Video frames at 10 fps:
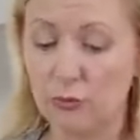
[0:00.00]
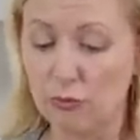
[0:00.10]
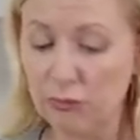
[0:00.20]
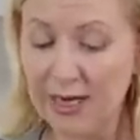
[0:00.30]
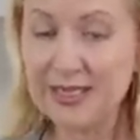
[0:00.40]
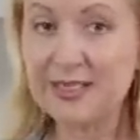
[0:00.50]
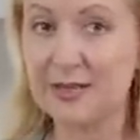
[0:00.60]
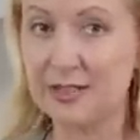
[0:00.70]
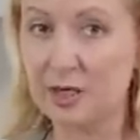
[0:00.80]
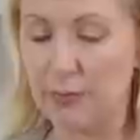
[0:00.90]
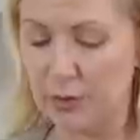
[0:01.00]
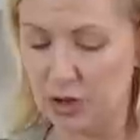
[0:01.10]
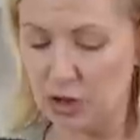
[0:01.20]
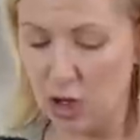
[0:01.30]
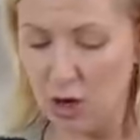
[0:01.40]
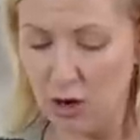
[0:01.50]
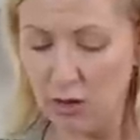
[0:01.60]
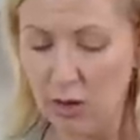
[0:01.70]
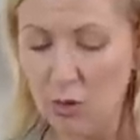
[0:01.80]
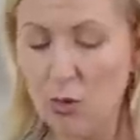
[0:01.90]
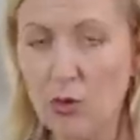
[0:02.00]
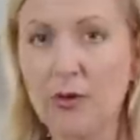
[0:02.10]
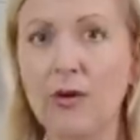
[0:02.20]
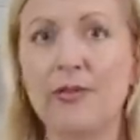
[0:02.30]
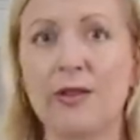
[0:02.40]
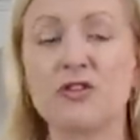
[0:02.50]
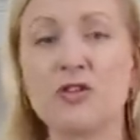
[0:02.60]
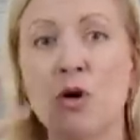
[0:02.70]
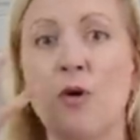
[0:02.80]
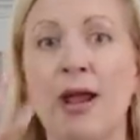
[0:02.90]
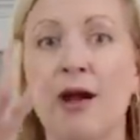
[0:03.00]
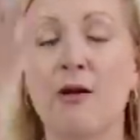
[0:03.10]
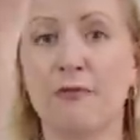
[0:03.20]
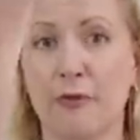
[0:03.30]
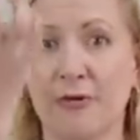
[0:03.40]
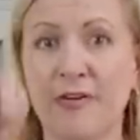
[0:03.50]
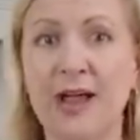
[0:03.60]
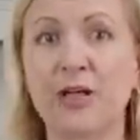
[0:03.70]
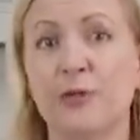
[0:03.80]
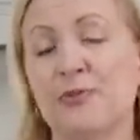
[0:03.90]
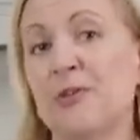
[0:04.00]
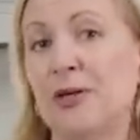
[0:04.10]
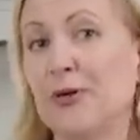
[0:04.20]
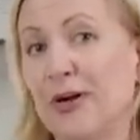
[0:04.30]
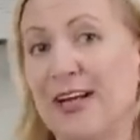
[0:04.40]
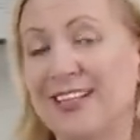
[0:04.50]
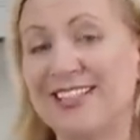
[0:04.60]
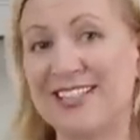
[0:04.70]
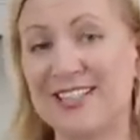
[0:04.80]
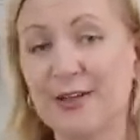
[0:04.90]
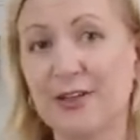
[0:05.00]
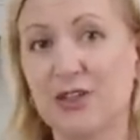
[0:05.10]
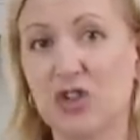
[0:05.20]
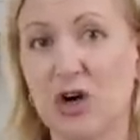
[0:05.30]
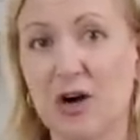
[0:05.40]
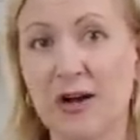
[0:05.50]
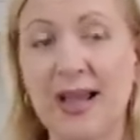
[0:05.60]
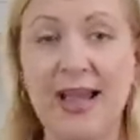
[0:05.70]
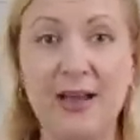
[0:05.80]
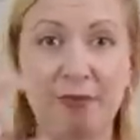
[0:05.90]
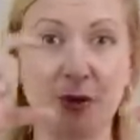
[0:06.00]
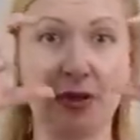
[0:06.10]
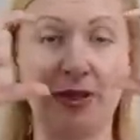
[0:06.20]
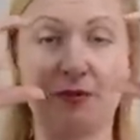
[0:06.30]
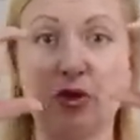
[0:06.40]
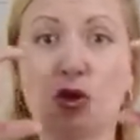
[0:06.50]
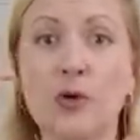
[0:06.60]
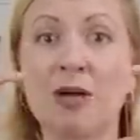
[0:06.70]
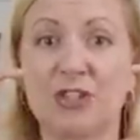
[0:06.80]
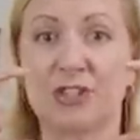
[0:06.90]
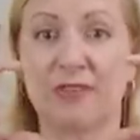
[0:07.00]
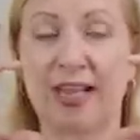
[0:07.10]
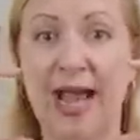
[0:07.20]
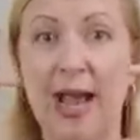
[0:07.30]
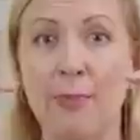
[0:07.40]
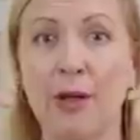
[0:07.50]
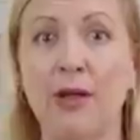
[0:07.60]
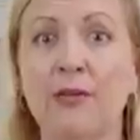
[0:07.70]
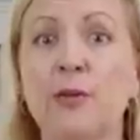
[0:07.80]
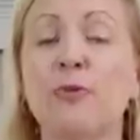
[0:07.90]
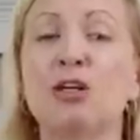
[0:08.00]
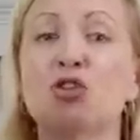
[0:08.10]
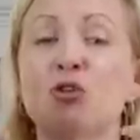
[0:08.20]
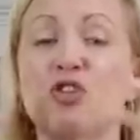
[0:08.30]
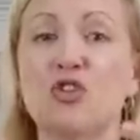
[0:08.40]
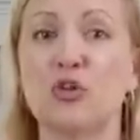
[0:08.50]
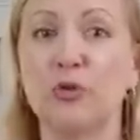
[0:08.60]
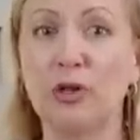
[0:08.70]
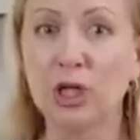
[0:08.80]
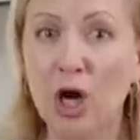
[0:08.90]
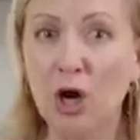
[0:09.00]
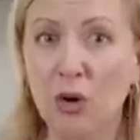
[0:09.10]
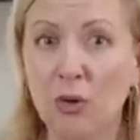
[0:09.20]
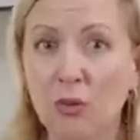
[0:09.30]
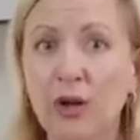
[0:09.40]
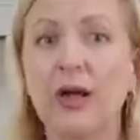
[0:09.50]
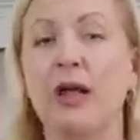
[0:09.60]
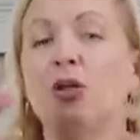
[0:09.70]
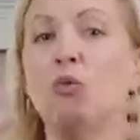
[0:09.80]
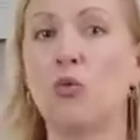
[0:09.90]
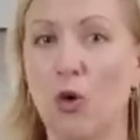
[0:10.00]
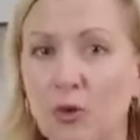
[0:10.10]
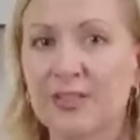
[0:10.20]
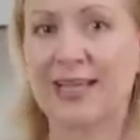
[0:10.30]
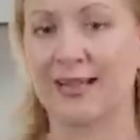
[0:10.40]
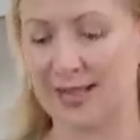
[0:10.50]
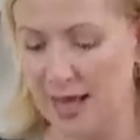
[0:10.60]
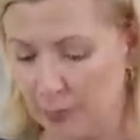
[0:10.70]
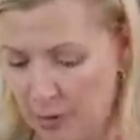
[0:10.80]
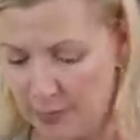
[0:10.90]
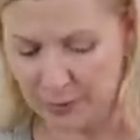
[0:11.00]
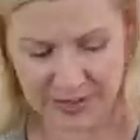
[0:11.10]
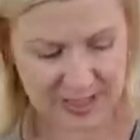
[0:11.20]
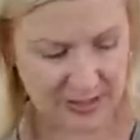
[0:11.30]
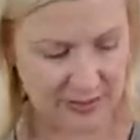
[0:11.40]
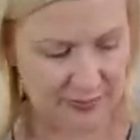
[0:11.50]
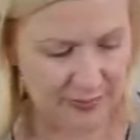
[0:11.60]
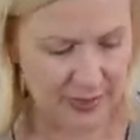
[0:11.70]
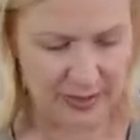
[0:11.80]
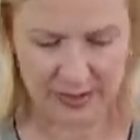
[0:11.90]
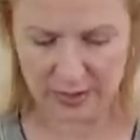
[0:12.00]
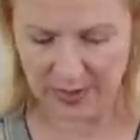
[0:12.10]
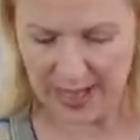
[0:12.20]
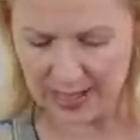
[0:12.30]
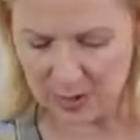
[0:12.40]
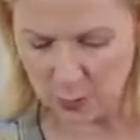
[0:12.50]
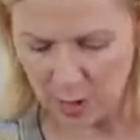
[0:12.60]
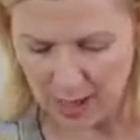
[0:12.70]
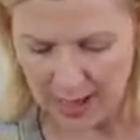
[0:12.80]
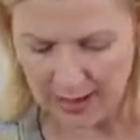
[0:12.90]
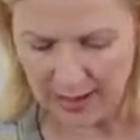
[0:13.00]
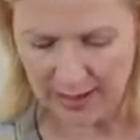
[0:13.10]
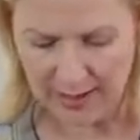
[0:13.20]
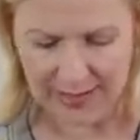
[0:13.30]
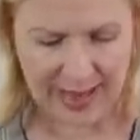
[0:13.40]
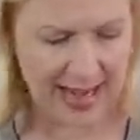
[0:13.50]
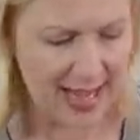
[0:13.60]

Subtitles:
right to the top of the jar or there's no air for a vacuum to be created to seal the jar. And if you leave too much of a gap, the pressure is too low and you won't get that proper seal. So that's why that